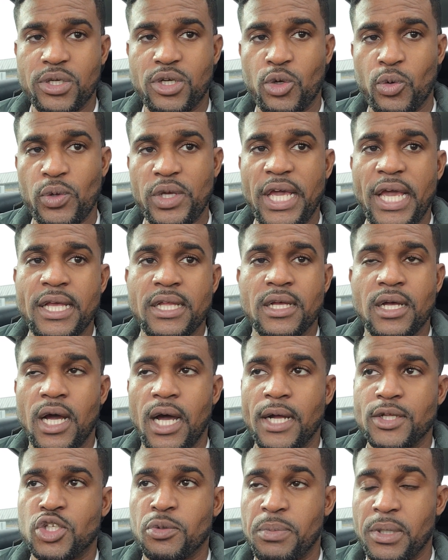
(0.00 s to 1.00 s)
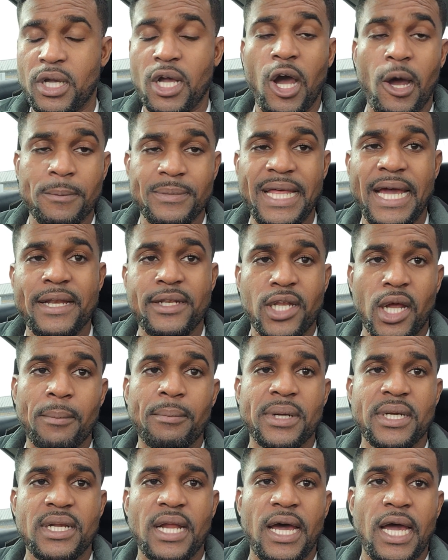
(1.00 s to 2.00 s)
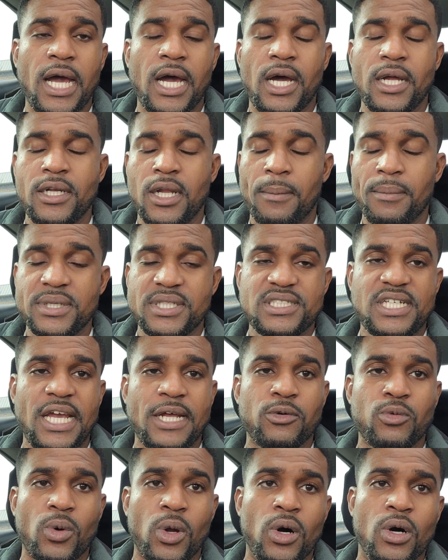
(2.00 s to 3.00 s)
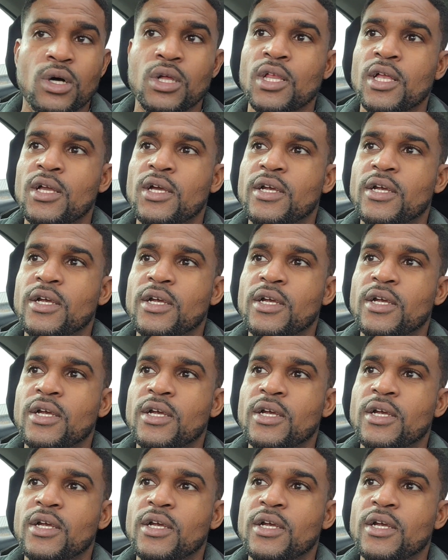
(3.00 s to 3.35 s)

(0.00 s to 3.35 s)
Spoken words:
create to become that number 10 role.